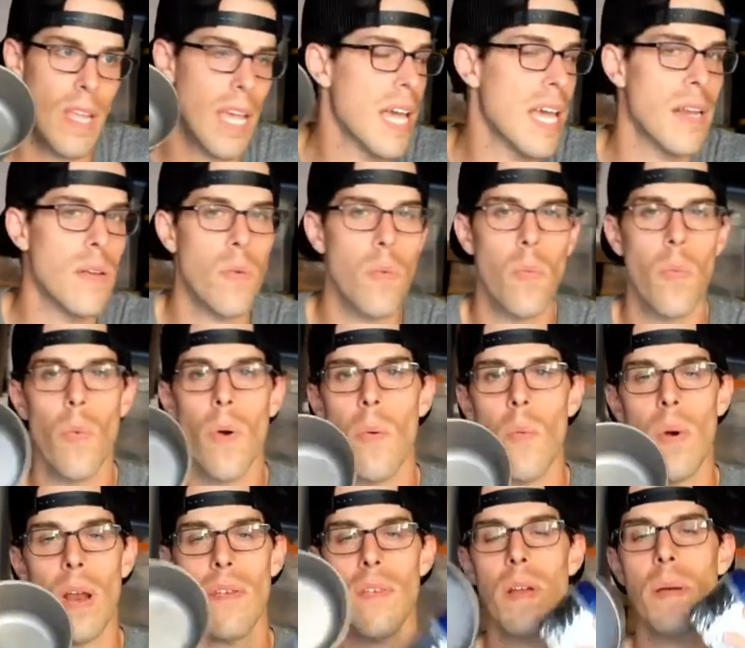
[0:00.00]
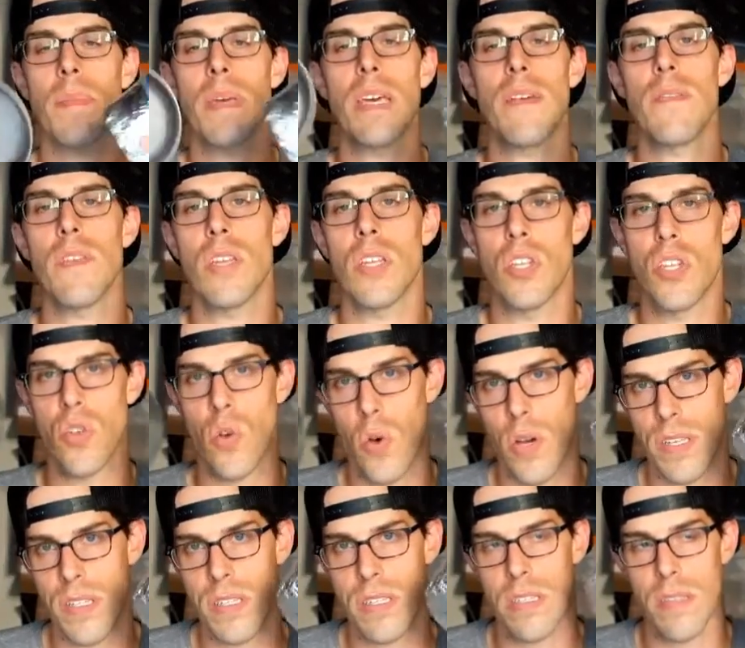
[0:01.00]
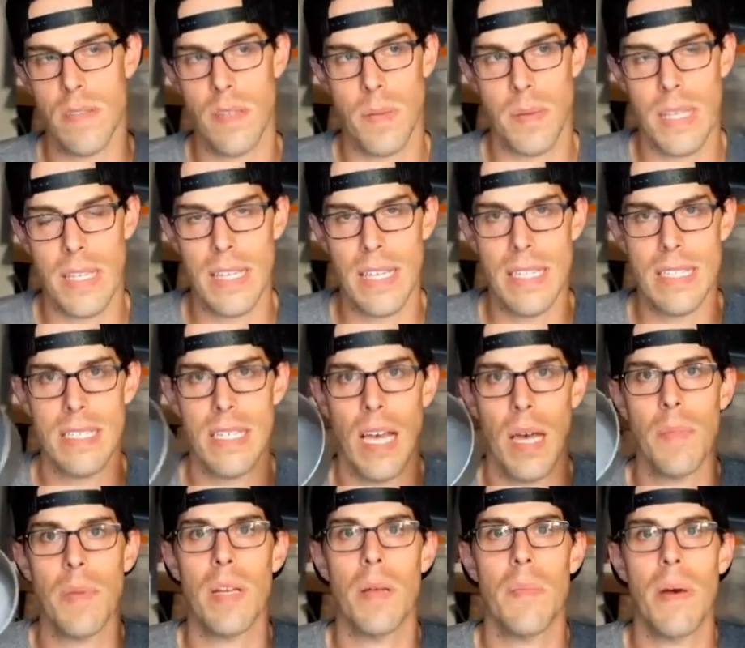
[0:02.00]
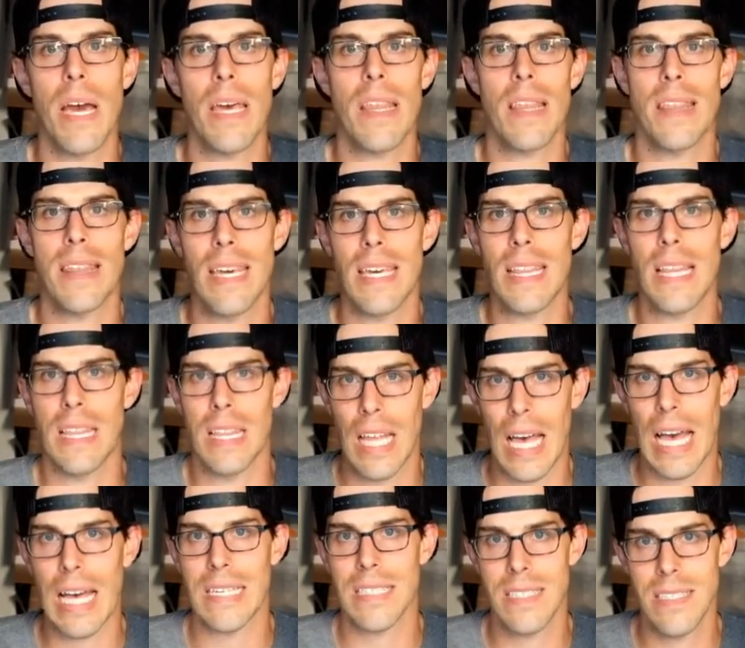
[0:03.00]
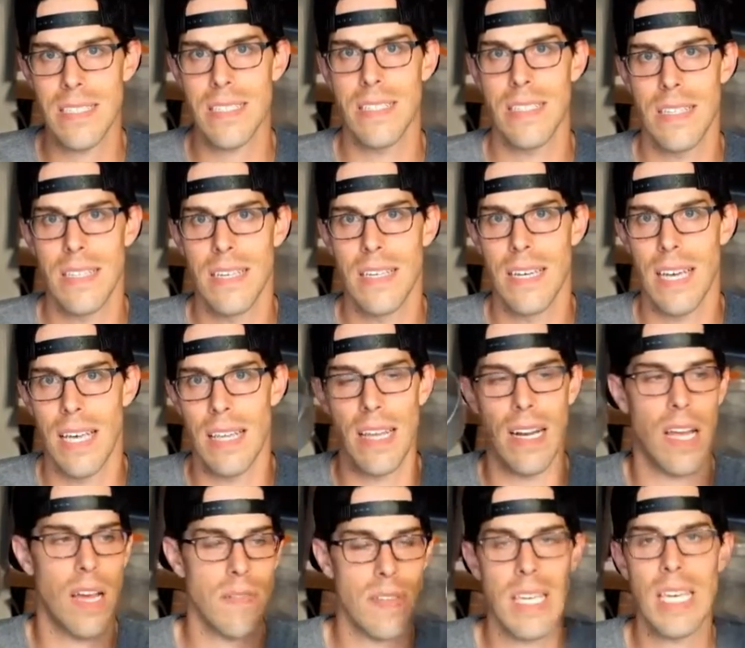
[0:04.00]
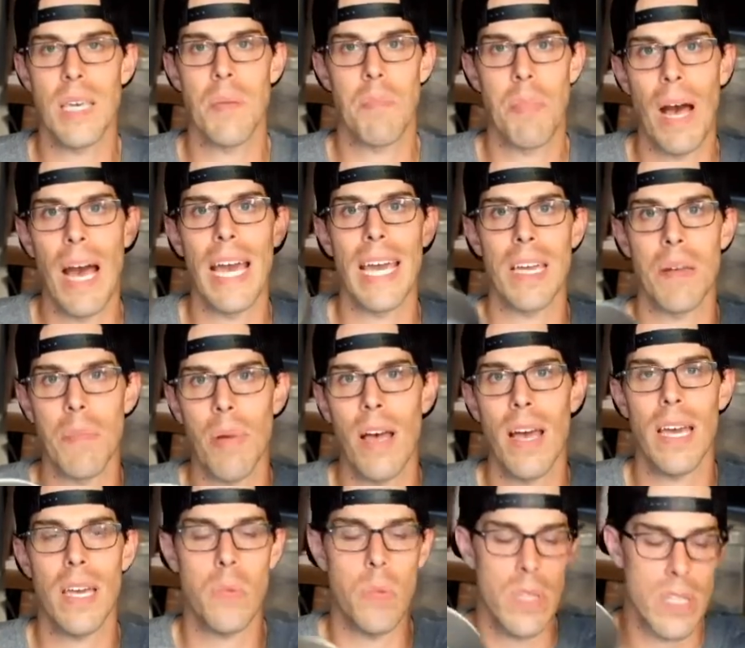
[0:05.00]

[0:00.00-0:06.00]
And whenever I'm given the choice of something like this, I'm going to buy the thing that lasts, and I don't have to keep buying and buying.